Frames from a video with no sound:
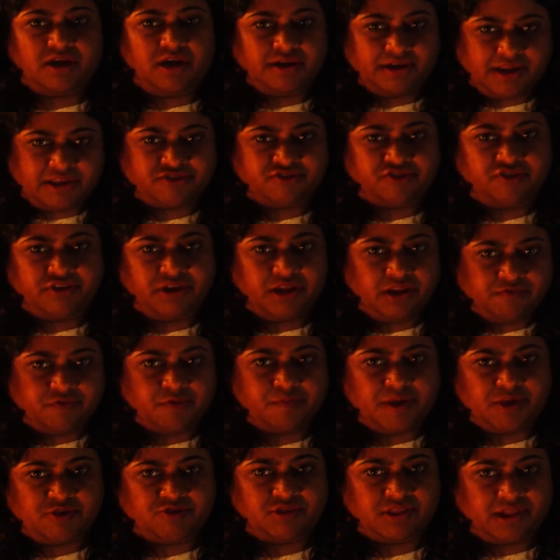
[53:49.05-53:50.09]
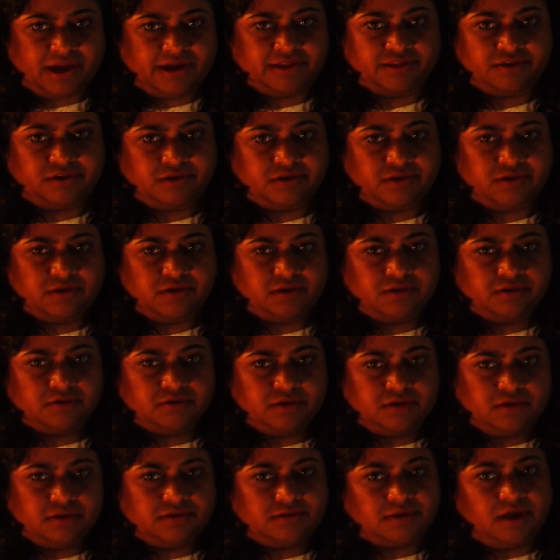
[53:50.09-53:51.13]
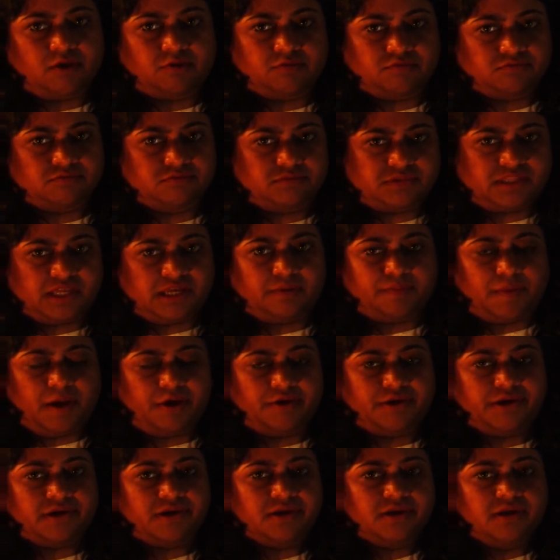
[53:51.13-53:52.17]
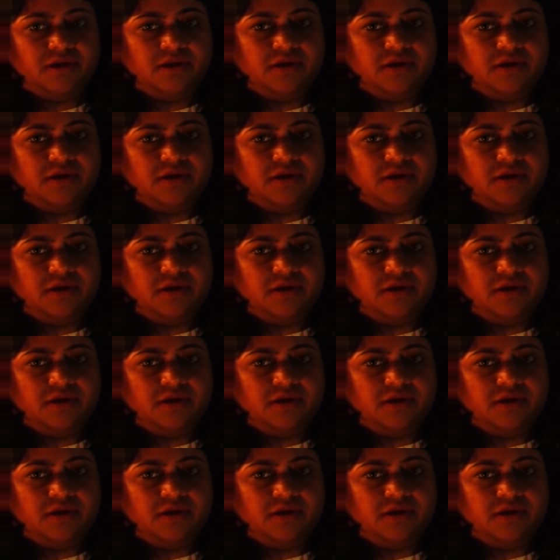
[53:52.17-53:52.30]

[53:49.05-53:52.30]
unnecessary information either. So think about it.